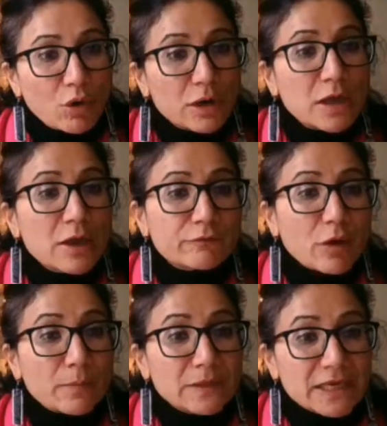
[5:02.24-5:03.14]
or
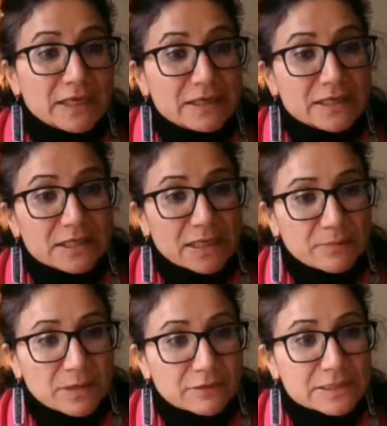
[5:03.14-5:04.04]
from the Indian
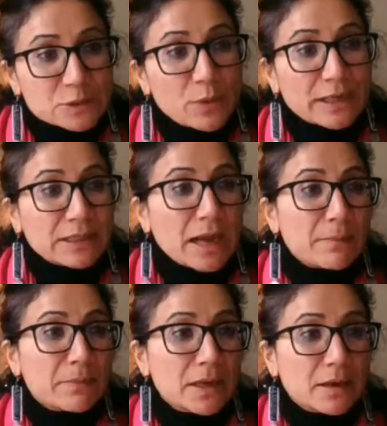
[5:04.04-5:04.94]
immigrants who had
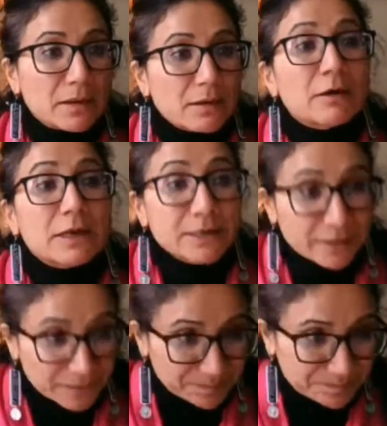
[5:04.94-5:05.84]
come
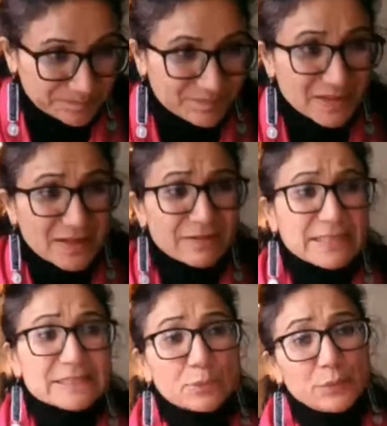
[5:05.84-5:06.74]
earlier.
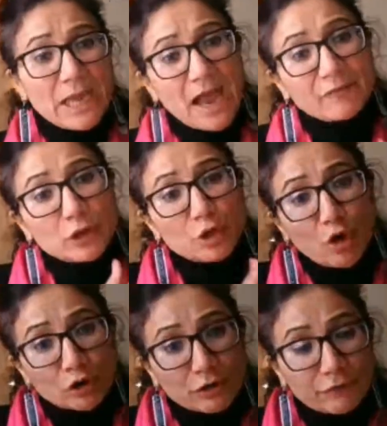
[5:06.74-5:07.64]
And mm. so mm-hmm. we have a
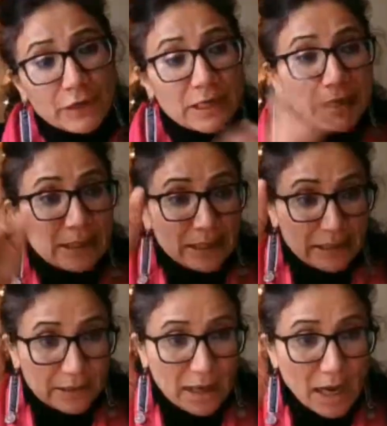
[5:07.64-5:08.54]
lot of
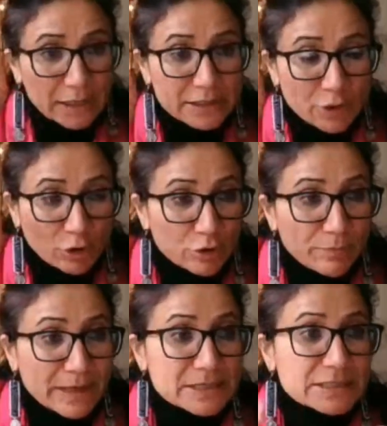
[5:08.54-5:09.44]

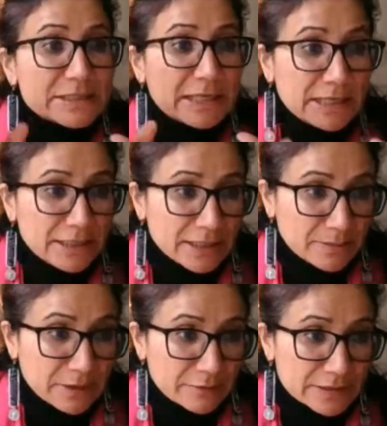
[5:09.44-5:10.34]
undocumented
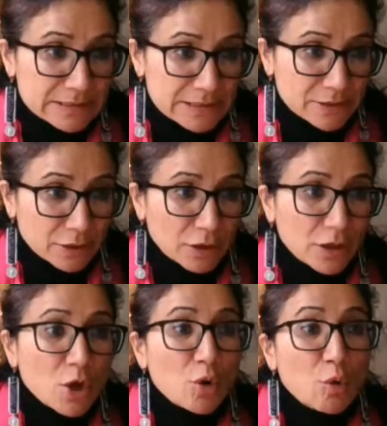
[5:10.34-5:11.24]
Indian immigrants
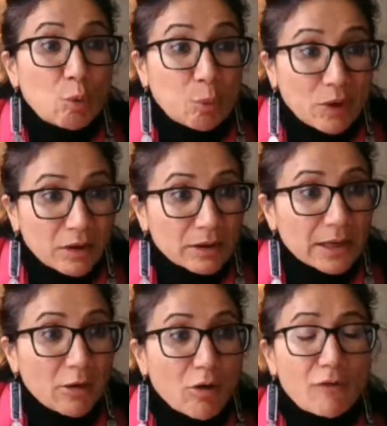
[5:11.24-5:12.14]
here who work